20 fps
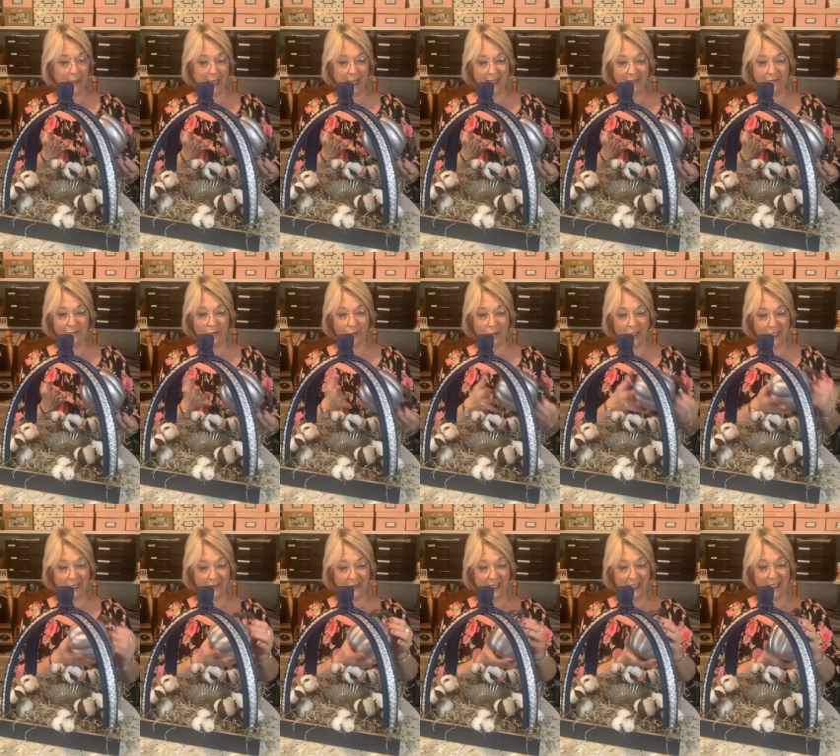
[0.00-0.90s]
what I paid
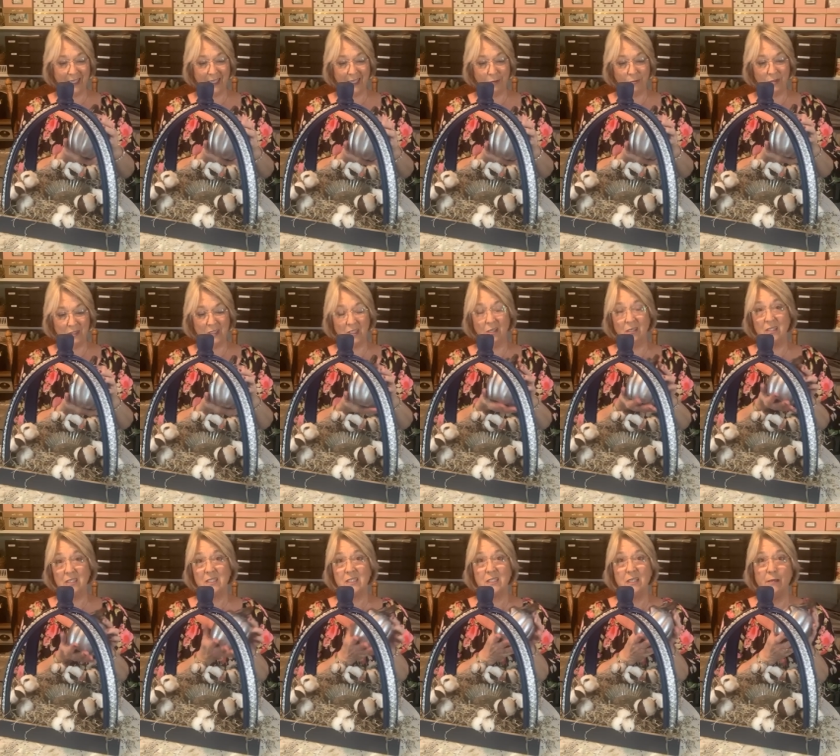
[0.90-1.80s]
for it. I think it was
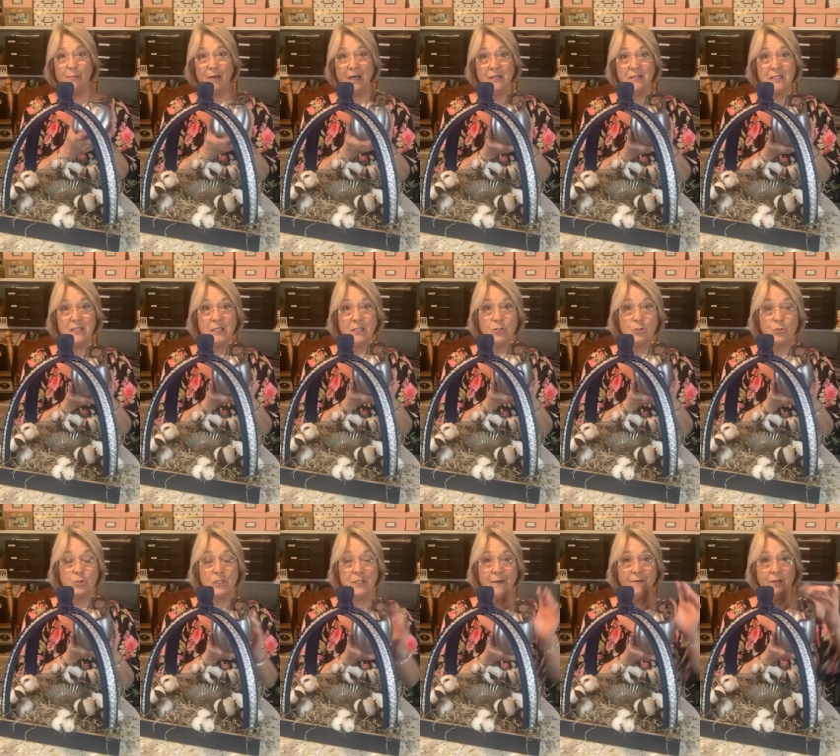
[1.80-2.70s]
honestly about
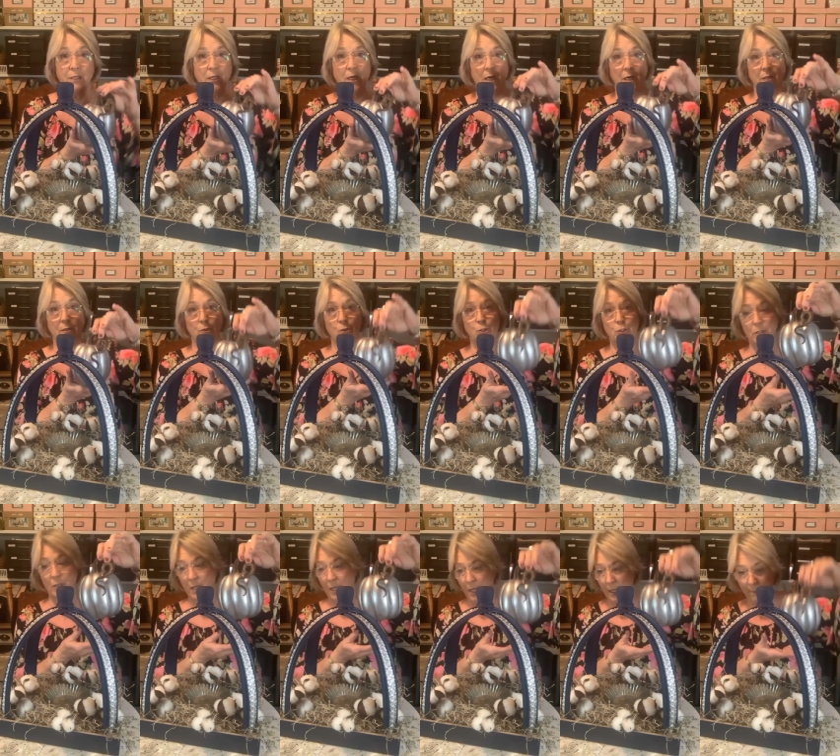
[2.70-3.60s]
$6 or
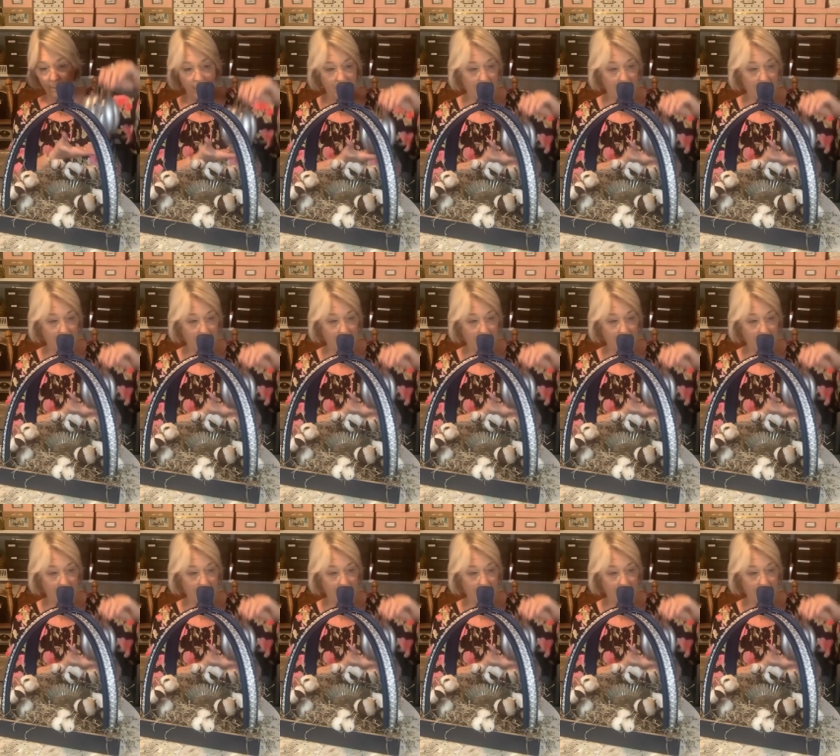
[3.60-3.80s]
$7.